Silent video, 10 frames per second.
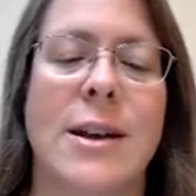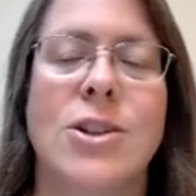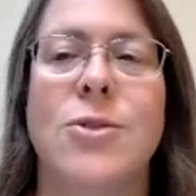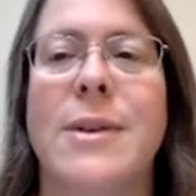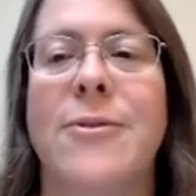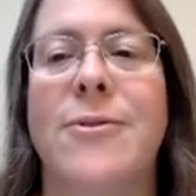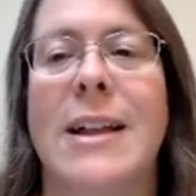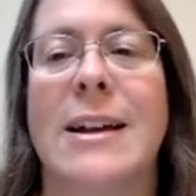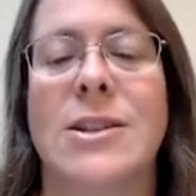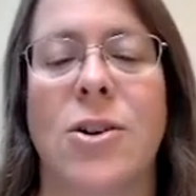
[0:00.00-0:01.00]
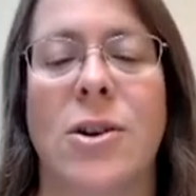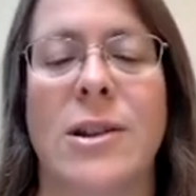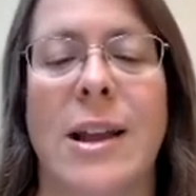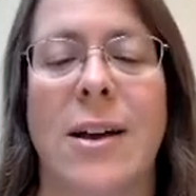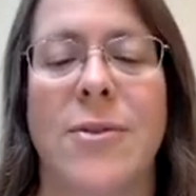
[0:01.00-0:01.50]
to reflect our
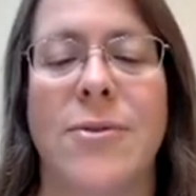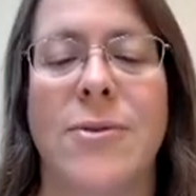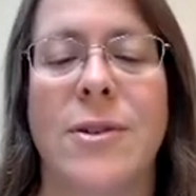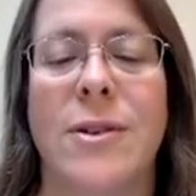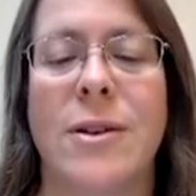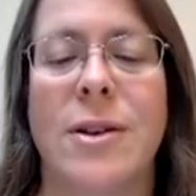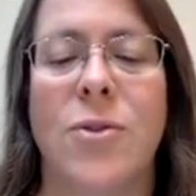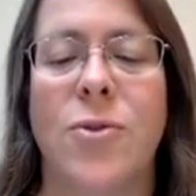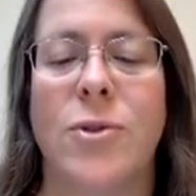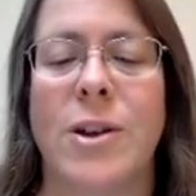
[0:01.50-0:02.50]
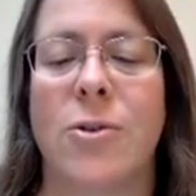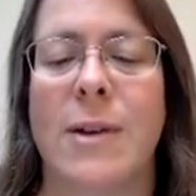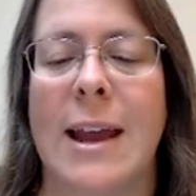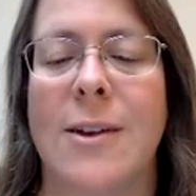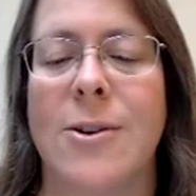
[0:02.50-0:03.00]
love for the
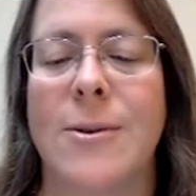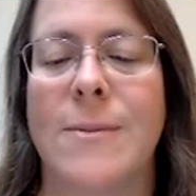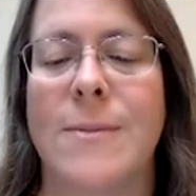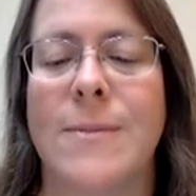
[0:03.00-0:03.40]
Creator